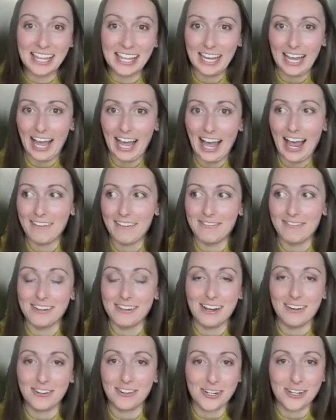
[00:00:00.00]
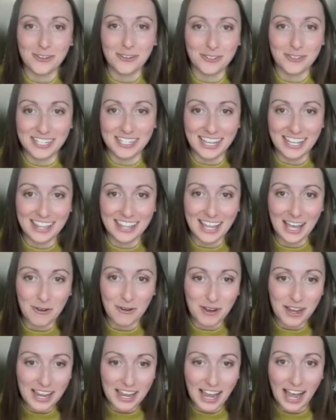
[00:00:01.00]
like I've never used it in
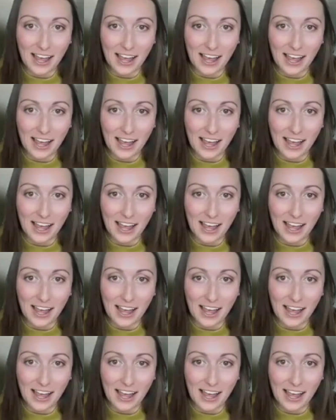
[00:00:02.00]
that way.